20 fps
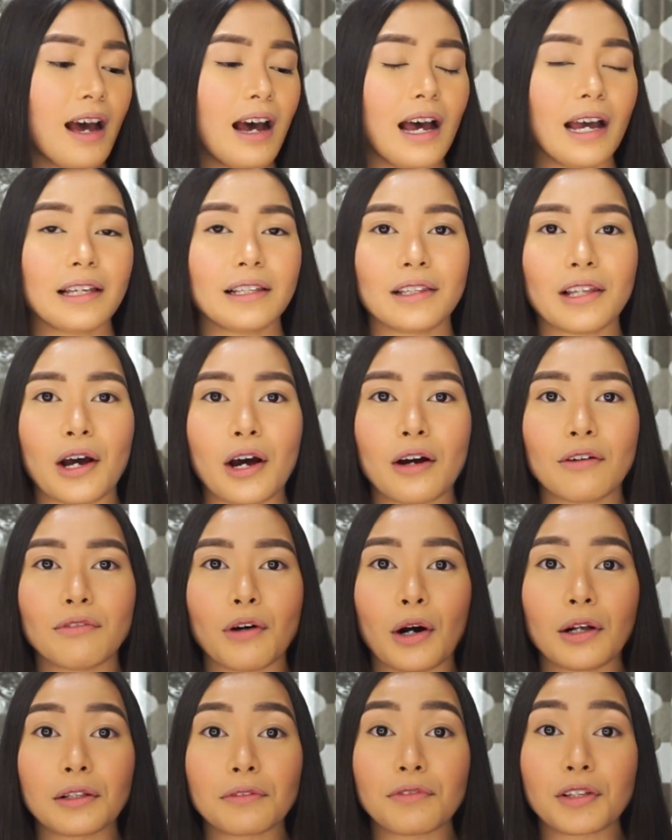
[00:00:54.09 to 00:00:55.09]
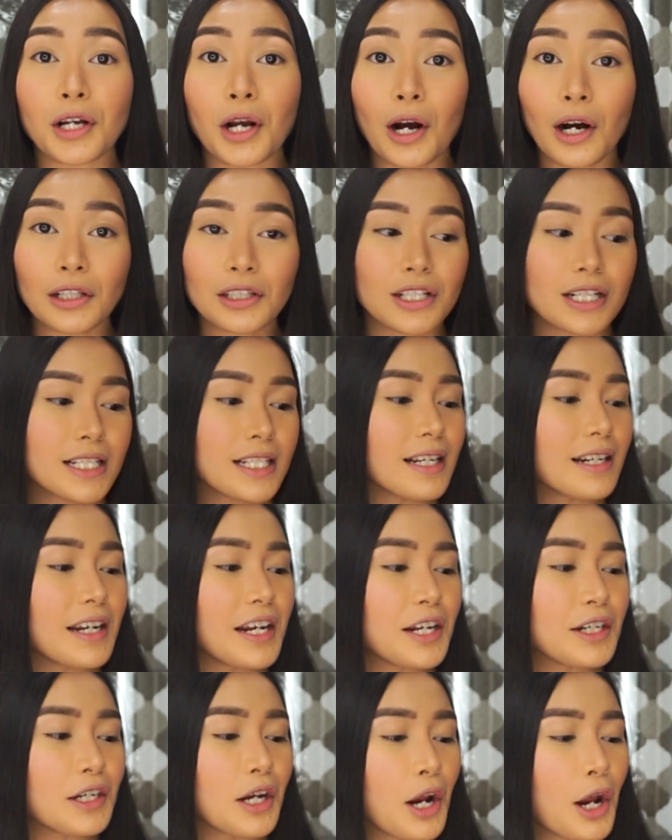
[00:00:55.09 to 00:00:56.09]
I love all the colors in
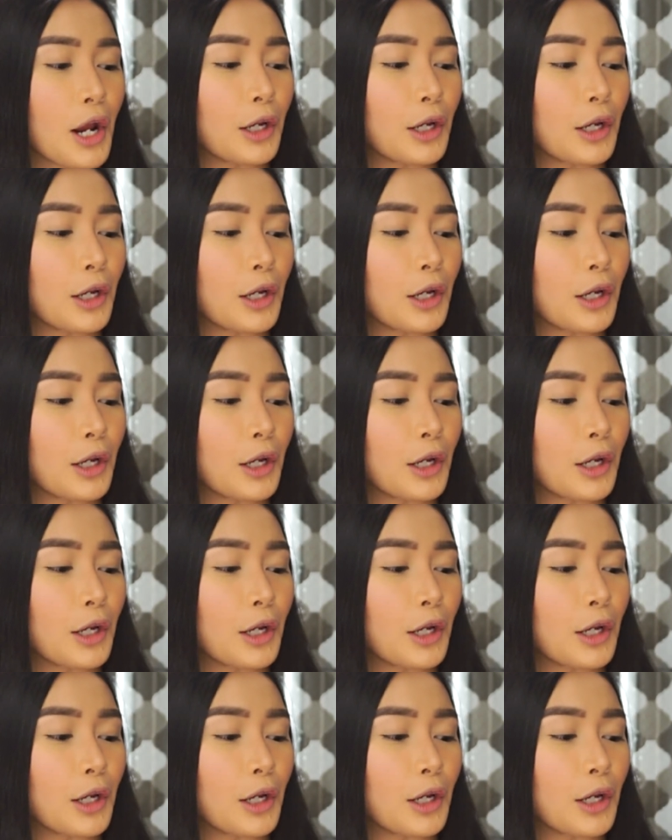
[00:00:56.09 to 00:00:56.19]
it.